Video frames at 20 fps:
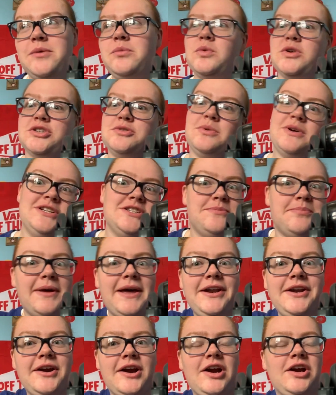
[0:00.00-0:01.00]
Which one is
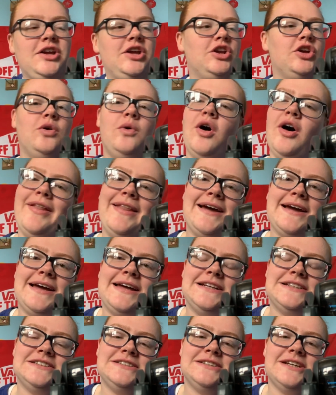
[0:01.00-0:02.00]
better? You know, all that kind
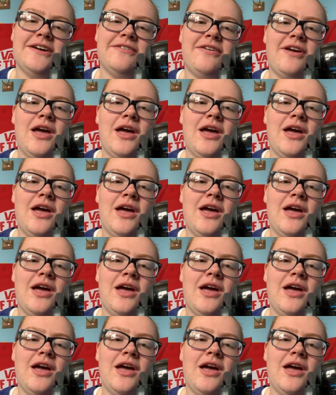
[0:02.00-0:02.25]
of stuff.